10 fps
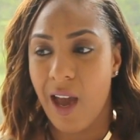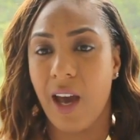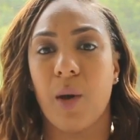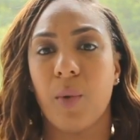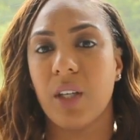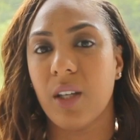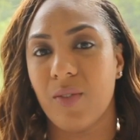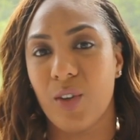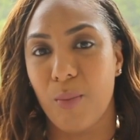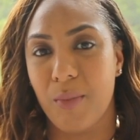And I want to
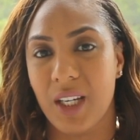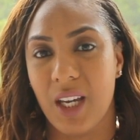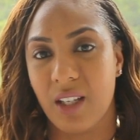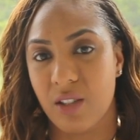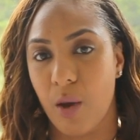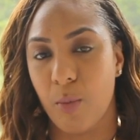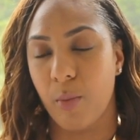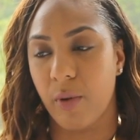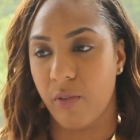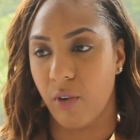give you a mini example
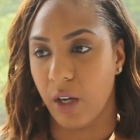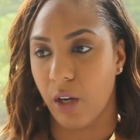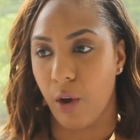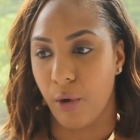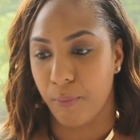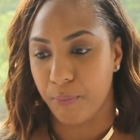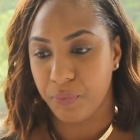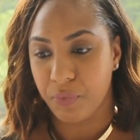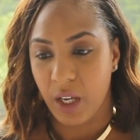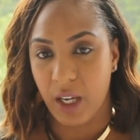before I go.
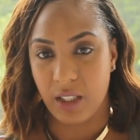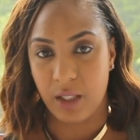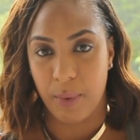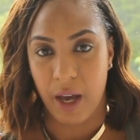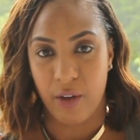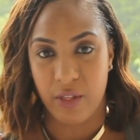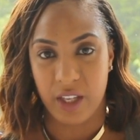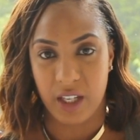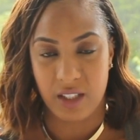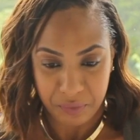It's about
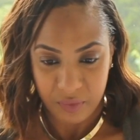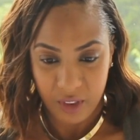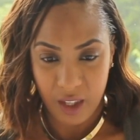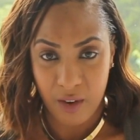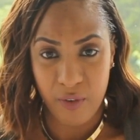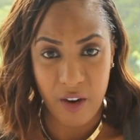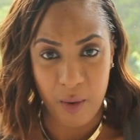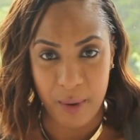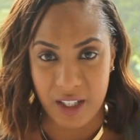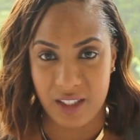this
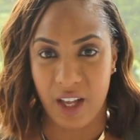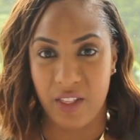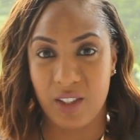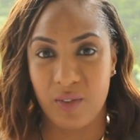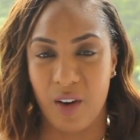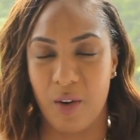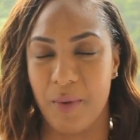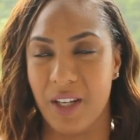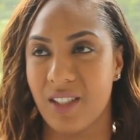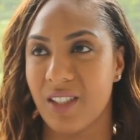therapist. Now this
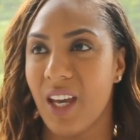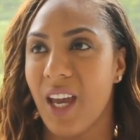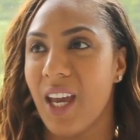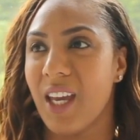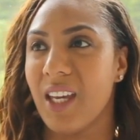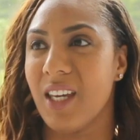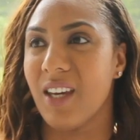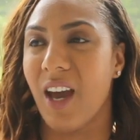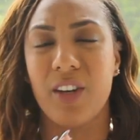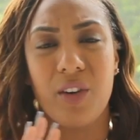therapist,
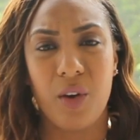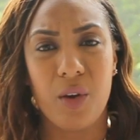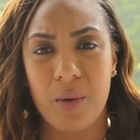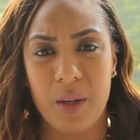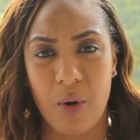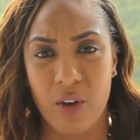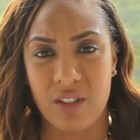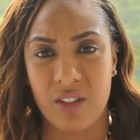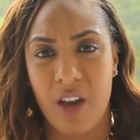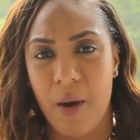I don't know who he
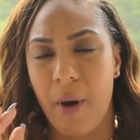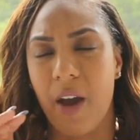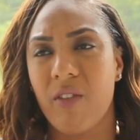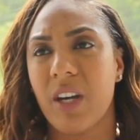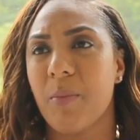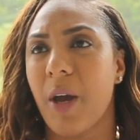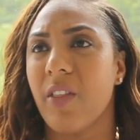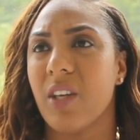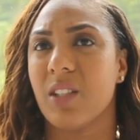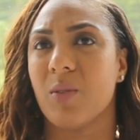was, but I read
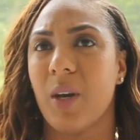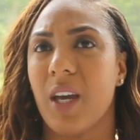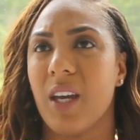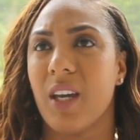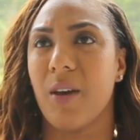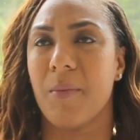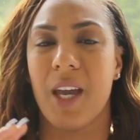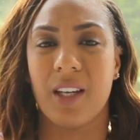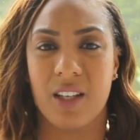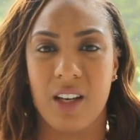about this where he
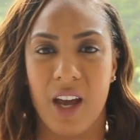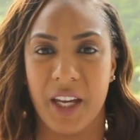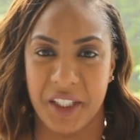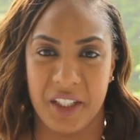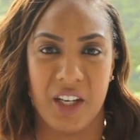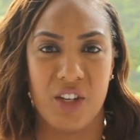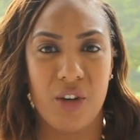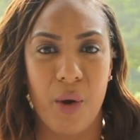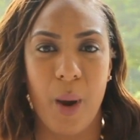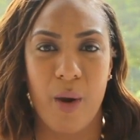had a client, and you
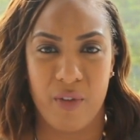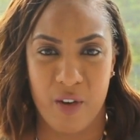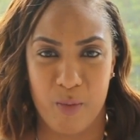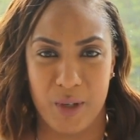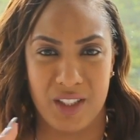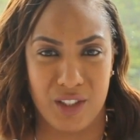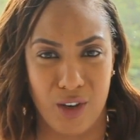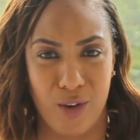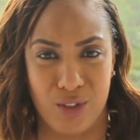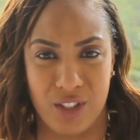know how therapists and
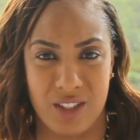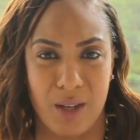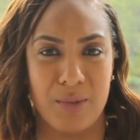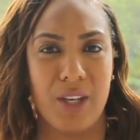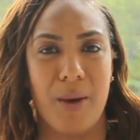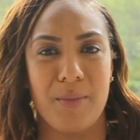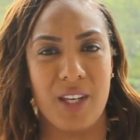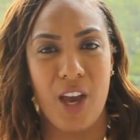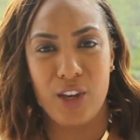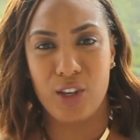coaches
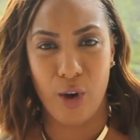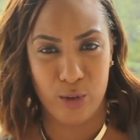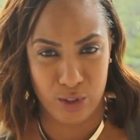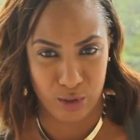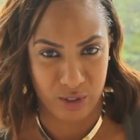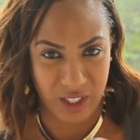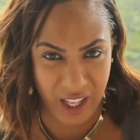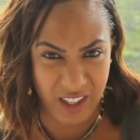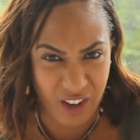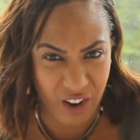sometimes coach you to
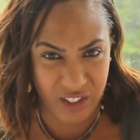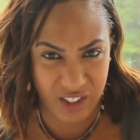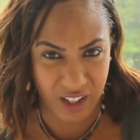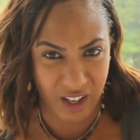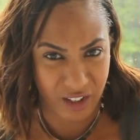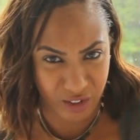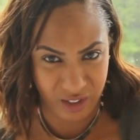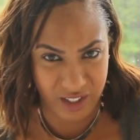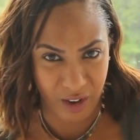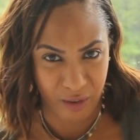get the answer
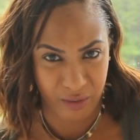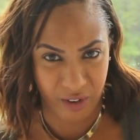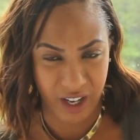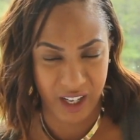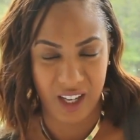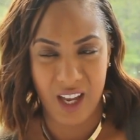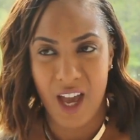yourself, right?